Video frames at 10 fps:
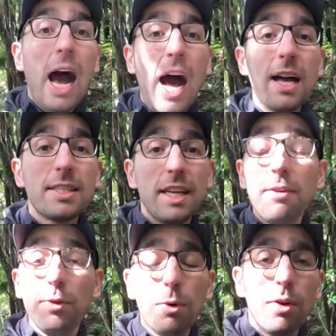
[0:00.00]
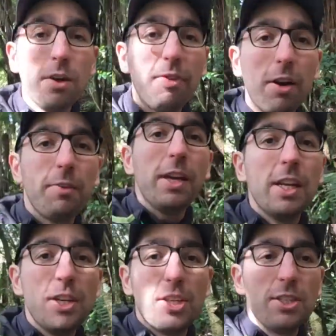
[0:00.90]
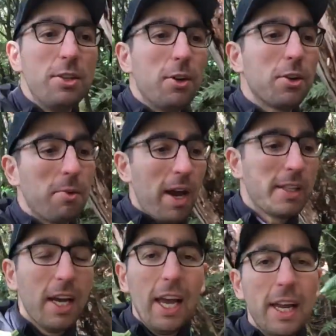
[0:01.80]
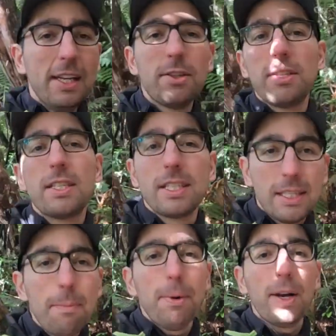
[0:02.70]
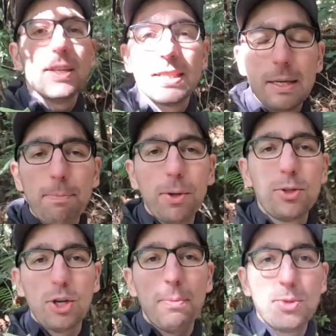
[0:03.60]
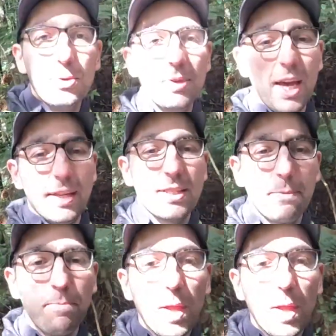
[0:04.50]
as if your level of English is not great, it is a simple job to get.